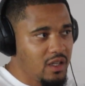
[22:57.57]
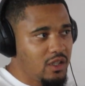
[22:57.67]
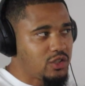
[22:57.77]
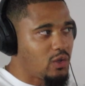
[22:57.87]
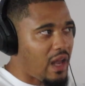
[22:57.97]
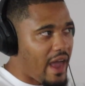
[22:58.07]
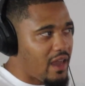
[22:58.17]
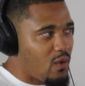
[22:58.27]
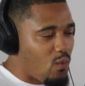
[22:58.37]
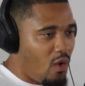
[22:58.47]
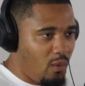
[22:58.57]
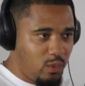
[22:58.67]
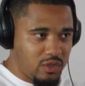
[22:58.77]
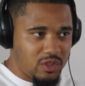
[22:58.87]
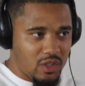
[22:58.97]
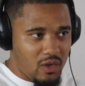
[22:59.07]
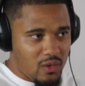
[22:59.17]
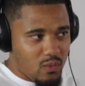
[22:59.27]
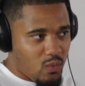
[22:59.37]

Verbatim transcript: Yeah. So like, what was your